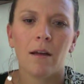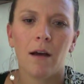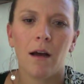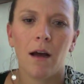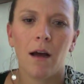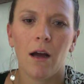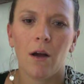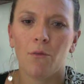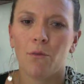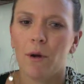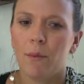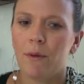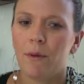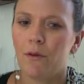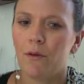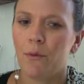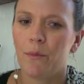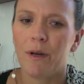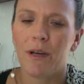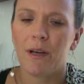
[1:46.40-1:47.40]
uh, rub a
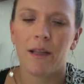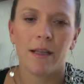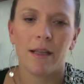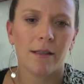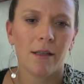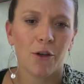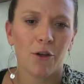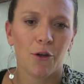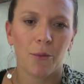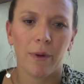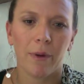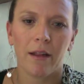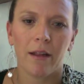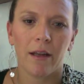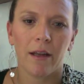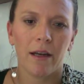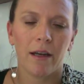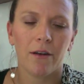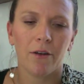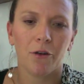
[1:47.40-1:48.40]
little bit of this on your
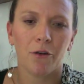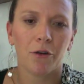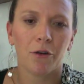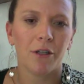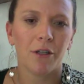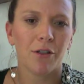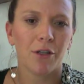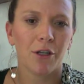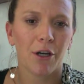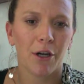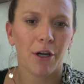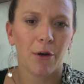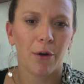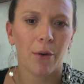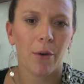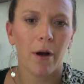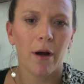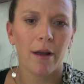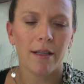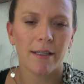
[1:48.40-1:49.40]
belly and you're good to
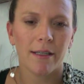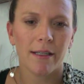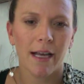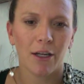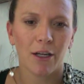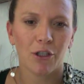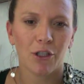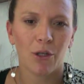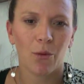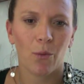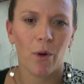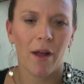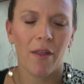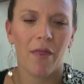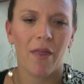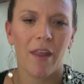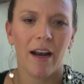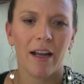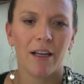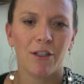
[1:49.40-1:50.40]
go. This is actually
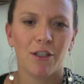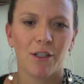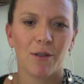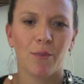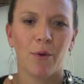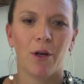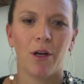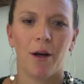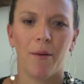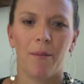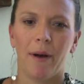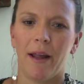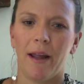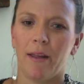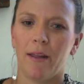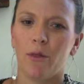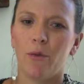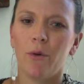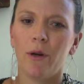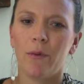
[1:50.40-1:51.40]
one that I just put on
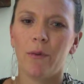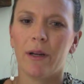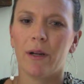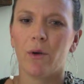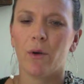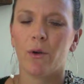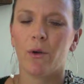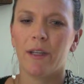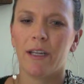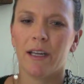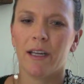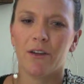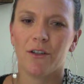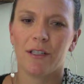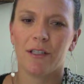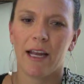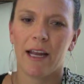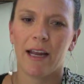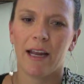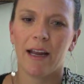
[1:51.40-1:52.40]
my three week old the other
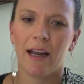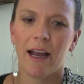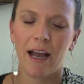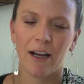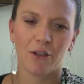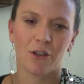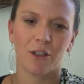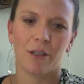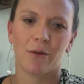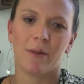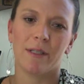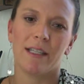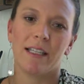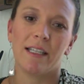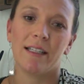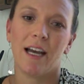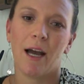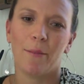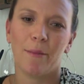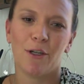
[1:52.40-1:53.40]
day. Actually, it was the
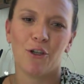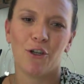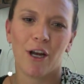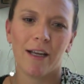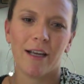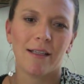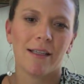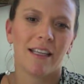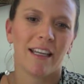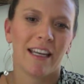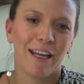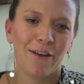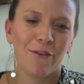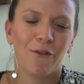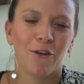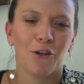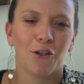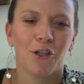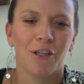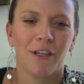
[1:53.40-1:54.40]
TummyGize, the kid
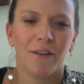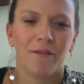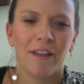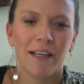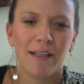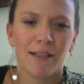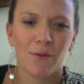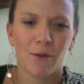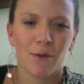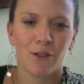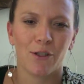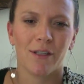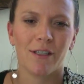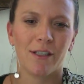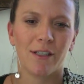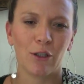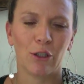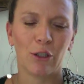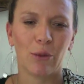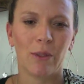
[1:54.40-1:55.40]
version of this, which is
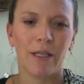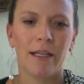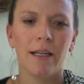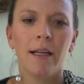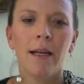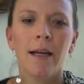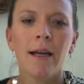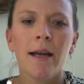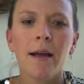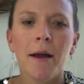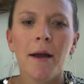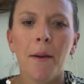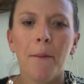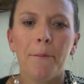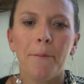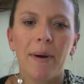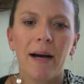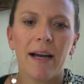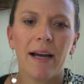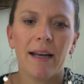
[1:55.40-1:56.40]
diluted
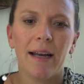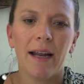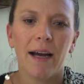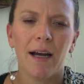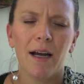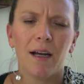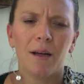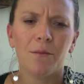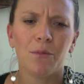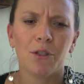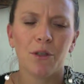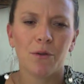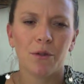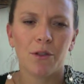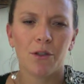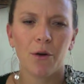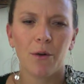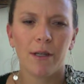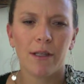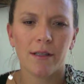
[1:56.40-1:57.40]
but um, she was
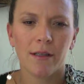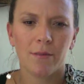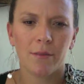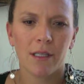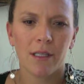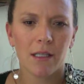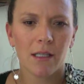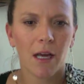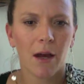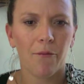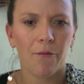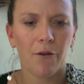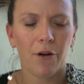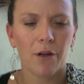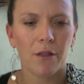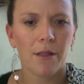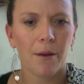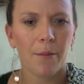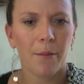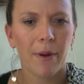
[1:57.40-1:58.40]
showing some
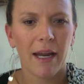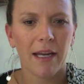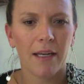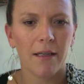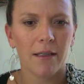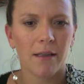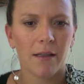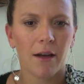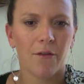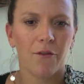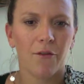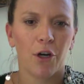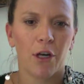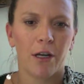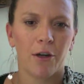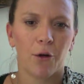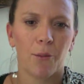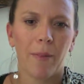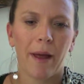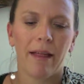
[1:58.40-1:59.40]
discomfort, some pain, discomfort
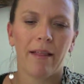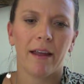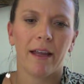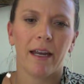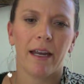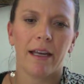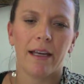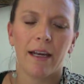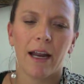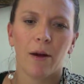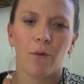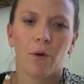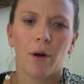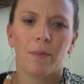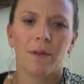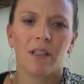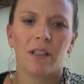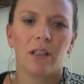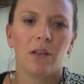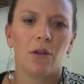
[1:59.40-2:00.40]
in her belly, and I
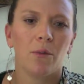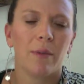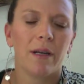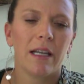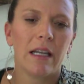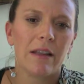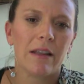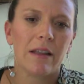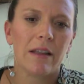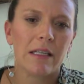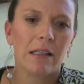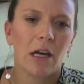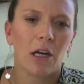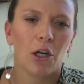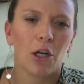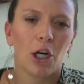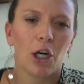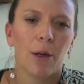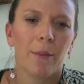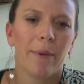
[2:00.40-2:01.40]
rubbed a little bit of this on
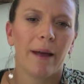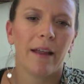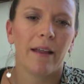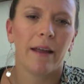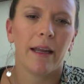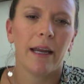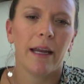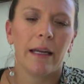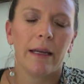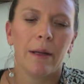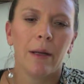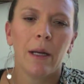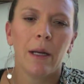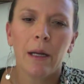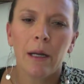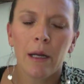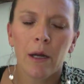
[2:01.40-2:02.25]
her belly, and